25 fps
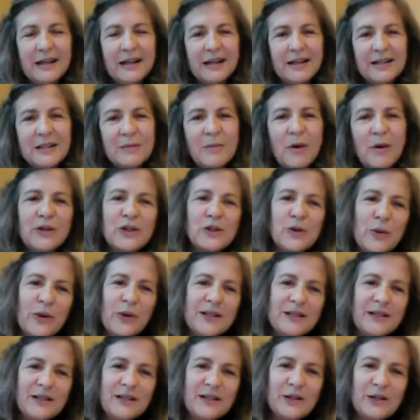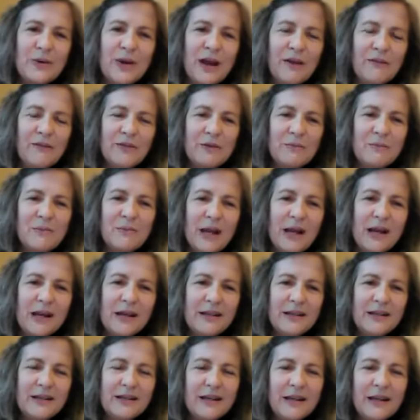It's about choices you have to
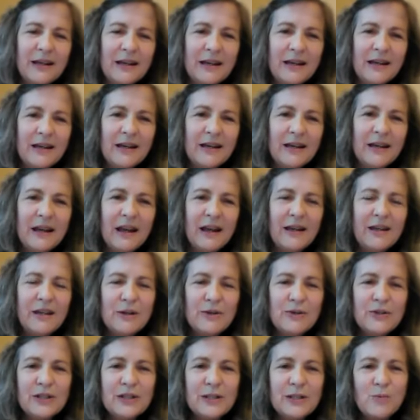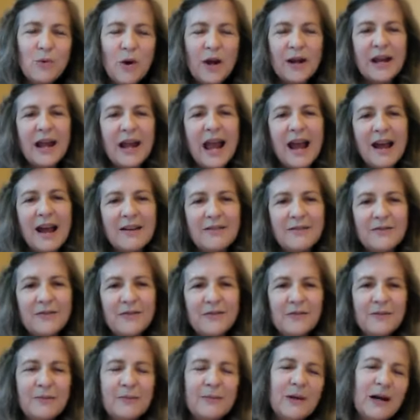make. And you just want to have
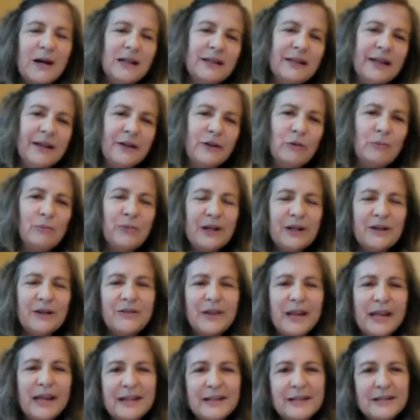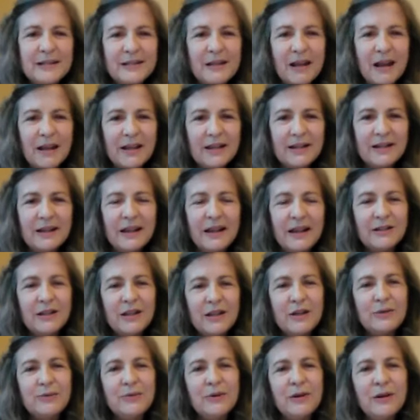a little bit of insight,
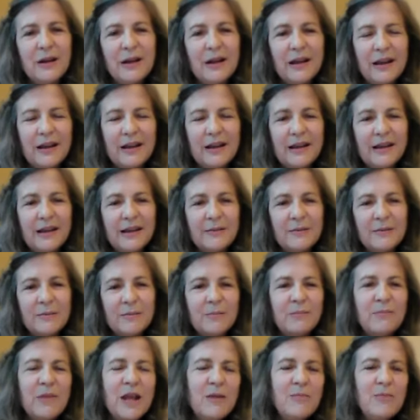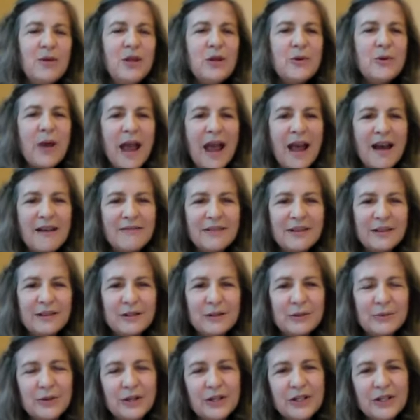and maybe you have
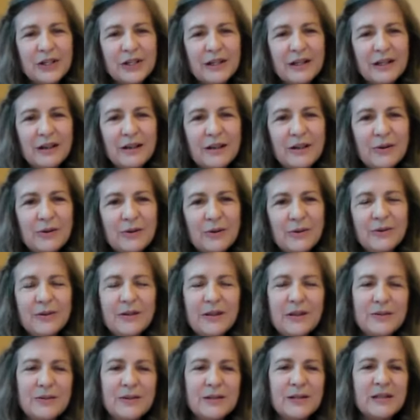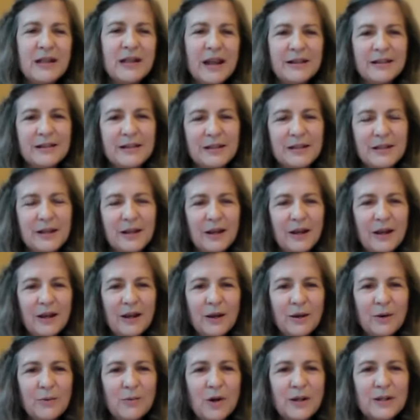intuition and you sense
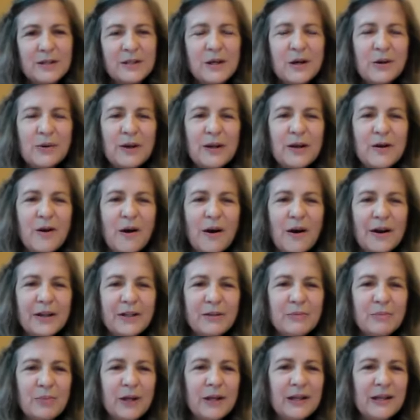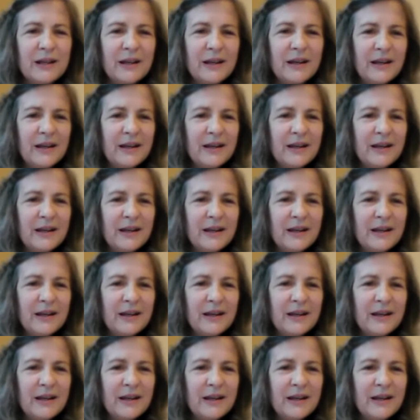what's going on, but